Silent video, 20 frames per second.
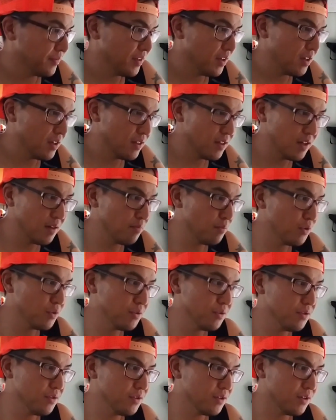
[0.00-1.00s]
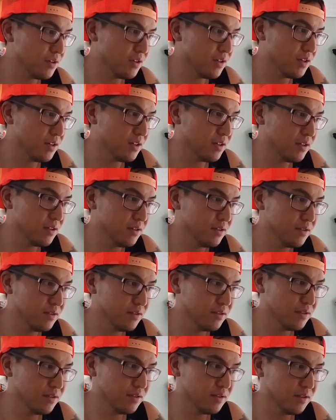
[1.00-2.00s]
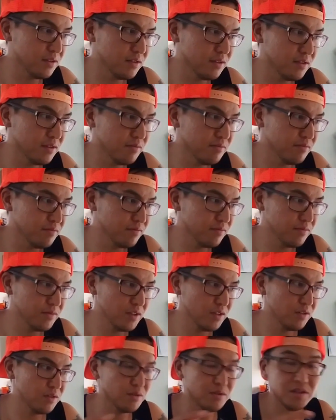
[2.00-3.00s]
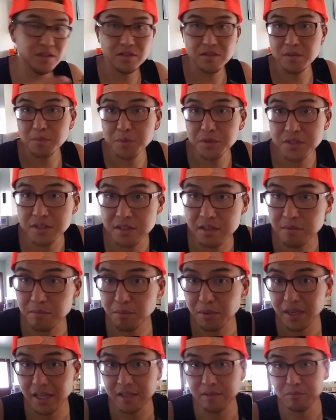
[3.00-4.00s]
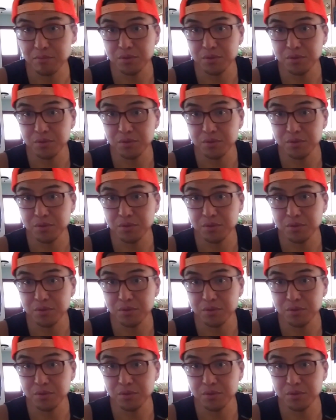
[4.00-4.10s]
And they both are, 100% plant